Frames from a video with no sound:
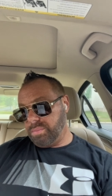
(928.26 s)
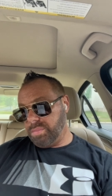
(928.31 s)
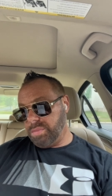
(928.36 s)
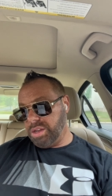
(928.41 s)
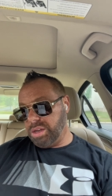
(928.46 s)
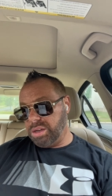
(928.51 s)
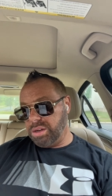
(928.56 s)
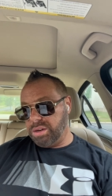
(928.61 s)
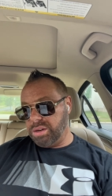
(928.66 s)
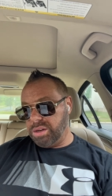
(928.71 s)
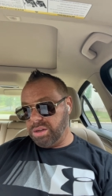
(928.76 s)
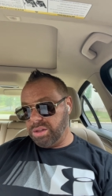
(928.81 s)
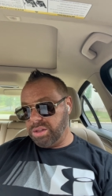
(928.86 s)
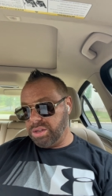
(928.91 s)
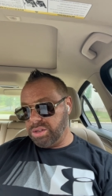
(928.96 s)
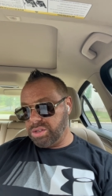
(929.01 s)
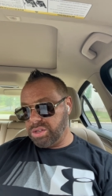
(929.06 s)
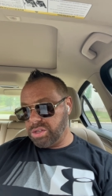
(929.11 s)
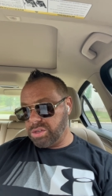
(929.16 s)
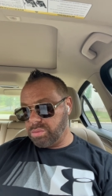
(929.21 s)
And
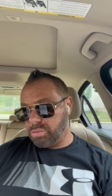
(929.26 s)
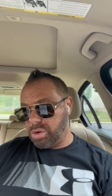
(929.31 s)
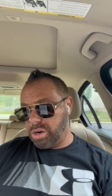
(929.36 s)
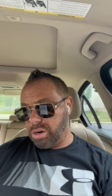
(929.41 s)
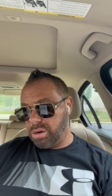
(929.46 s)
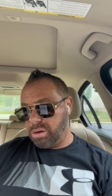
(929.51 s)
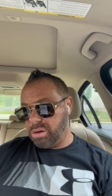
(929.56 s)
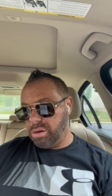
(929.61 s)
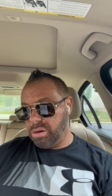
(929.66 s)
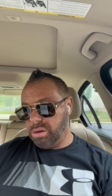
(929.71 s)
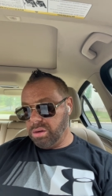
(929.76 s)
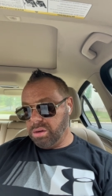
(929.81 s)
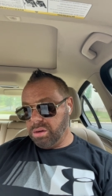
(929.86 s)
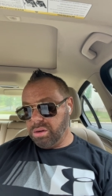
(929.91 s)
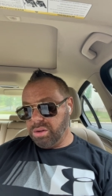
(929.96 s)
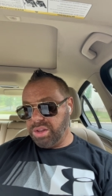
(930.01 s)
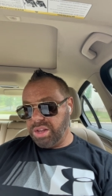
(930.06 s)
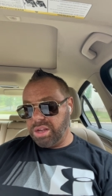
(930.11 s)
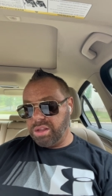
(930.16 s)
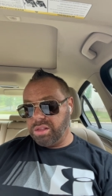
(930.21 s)
this is where
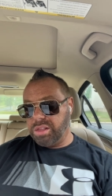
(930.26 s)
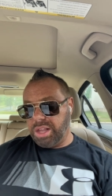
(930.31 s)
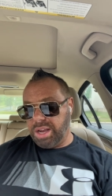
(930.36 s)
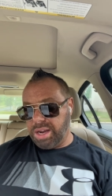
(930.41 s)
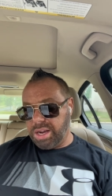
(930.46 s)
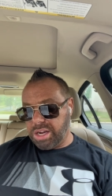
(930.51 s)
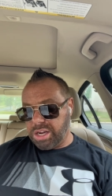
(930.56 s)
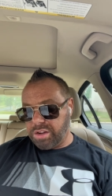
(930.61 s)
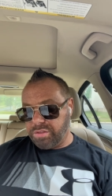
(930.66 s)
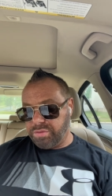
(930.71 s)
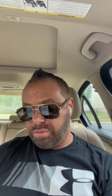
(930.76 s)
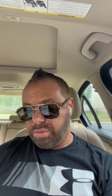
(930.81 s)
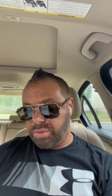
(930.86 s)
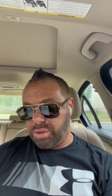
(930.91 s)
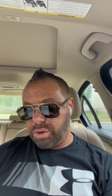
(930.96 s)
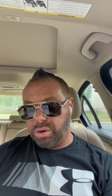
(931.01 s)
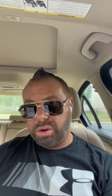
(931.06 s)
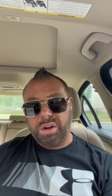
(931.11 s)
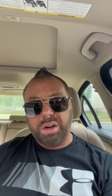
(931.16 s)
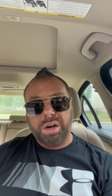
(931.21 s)
they laugh,
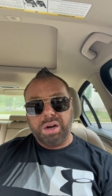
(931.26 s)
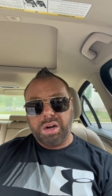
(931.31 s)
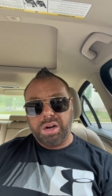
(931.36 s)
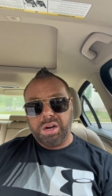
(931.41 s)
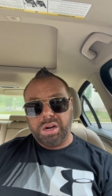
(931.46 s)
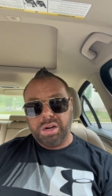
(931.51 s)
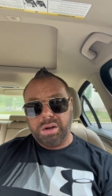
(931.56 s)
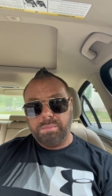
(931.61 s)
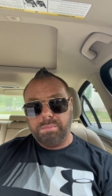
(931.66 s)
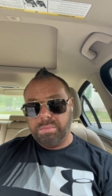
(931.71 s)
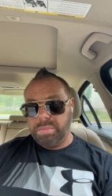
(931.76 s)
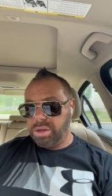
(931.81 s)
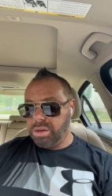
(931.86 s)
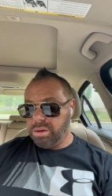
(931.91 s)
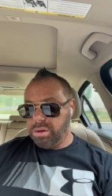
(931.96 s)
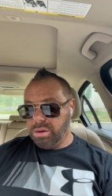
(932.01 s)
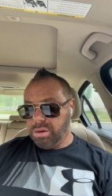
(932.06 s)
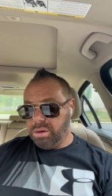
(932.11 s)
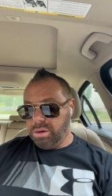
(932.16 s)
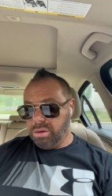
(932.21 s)
they're calm,
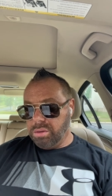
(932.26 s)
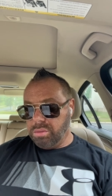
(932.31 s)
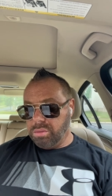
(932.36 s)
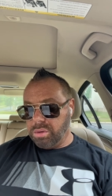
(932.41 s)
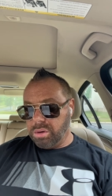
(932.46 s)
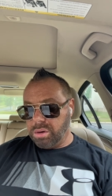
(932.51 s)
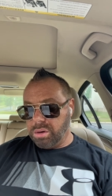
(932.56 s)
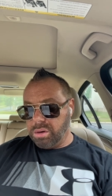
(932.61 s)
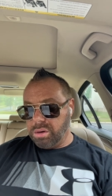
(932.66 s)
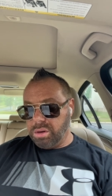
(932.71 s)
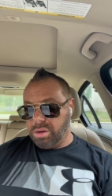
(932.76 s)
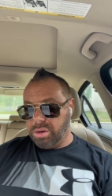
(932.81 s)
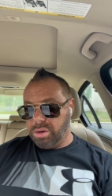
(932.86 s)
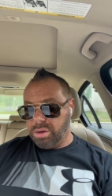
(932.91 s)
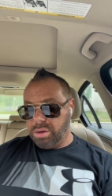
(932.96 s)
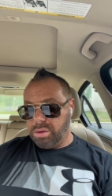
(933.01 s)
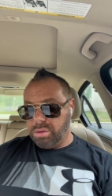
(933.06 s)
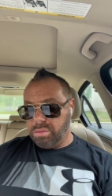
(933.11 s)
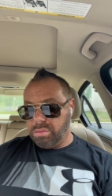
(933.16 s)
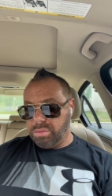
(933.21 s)
or, you
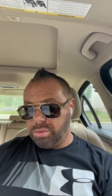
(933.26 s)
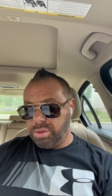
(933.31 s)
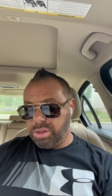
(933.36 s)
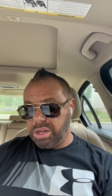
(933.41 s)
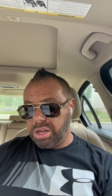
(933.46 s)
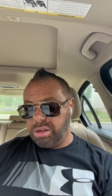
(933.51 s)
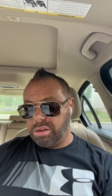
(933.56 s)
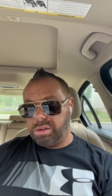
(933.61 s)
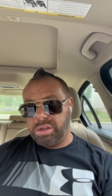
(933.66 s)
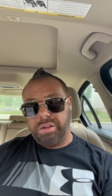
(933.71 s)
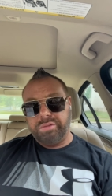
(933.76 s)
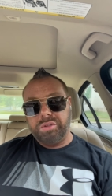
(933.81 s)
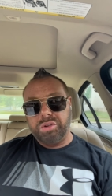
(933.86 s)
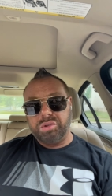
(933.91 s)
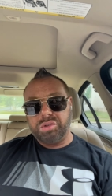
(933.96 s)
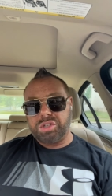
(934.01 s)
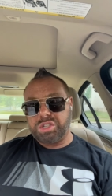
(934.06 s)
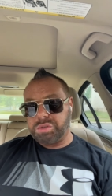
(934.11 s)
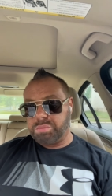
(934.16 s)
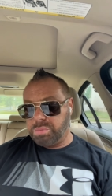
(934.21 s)
know, they'll give you
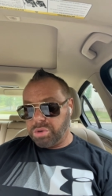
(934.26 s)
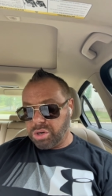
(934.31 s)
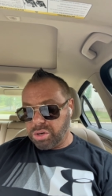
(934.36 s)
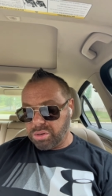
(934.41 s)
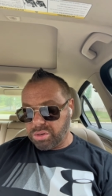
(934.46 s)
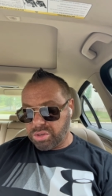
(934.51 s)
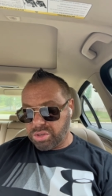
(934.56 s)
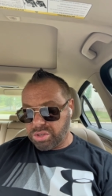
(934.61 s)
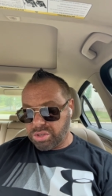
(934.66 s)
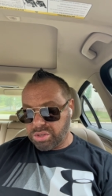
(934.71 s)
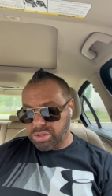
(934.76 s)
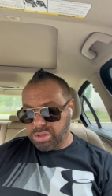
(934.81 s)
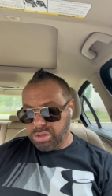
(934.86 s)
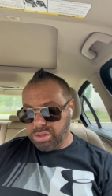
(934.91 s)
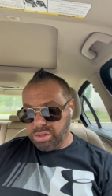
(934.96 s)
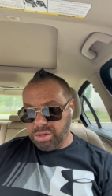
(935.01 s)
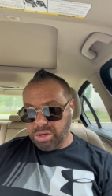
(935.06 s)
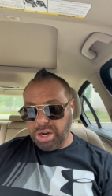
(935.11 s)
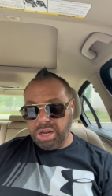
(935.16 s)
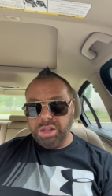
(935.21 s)
smirks,
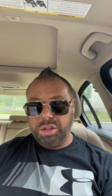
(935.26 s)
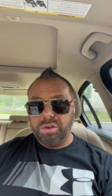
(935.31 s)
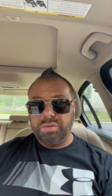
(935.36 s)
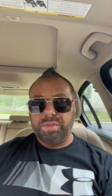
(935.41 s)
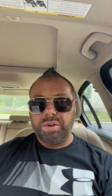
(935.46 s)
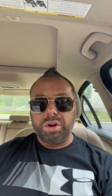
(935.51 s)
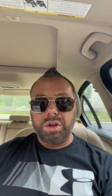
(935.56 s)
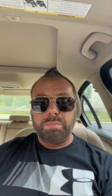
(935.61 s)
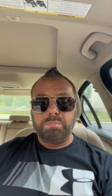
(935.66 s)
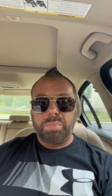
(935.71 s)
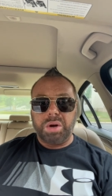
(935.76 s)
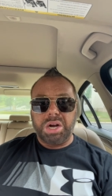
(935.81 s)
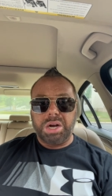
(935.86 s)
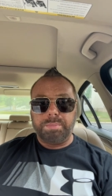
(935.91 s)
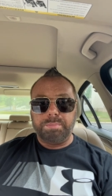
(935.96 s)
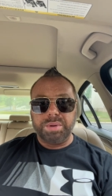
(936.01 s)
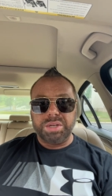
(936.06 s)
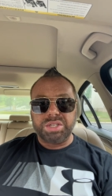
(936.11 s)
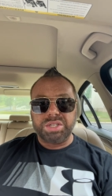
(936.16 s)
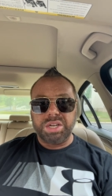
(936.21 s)
and they're very
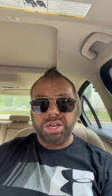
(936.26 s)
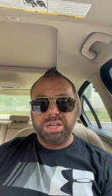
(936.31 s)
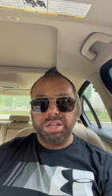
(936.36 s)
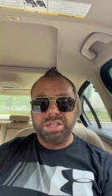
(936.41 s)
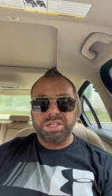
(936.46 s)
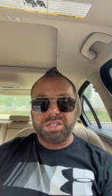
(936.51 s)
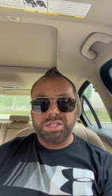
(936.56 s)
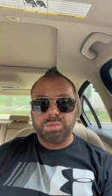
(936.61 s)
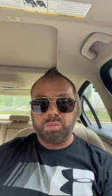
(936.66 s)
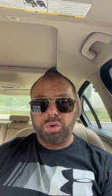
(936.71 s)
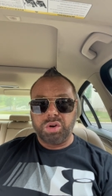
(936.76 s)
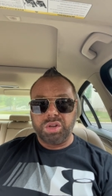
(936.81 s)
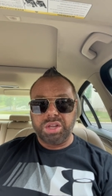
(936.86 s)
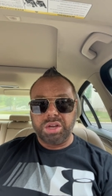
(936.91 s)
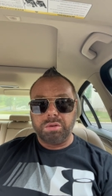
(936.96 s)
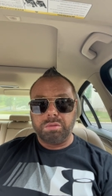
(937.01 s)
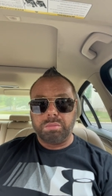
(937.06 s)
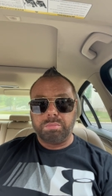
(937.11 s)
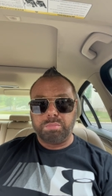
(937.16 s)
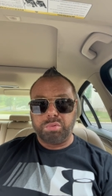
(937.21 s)
pompous. And this is where they
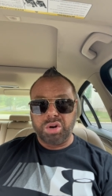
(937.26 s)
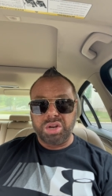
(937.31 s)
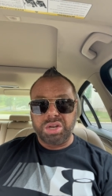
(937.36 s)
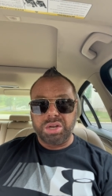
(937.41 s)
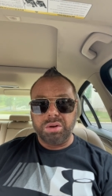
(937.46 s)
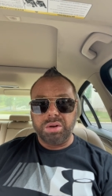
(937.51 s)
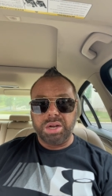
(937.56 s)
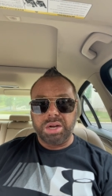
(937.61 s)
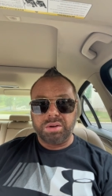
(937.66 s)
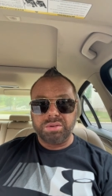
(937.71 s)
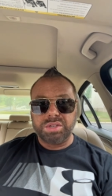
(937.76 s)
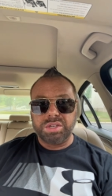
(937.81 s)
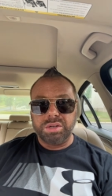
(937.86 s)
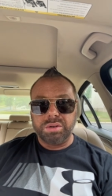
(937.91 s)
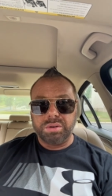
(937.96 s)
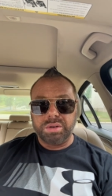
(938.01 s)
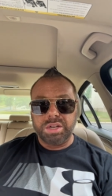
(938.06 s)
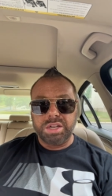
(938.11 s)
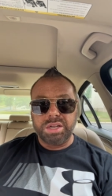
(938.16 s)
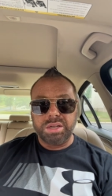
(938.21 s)
will break you down to your
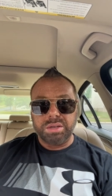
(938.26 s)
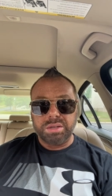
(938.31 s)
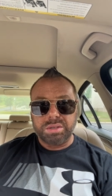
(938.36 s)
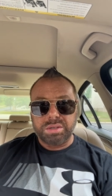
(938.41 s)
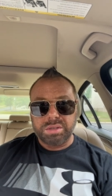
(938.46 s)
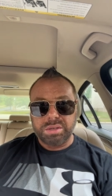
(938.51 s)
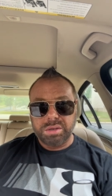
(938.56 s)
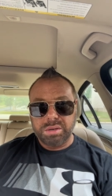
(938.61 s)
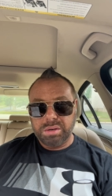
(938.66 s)
knees.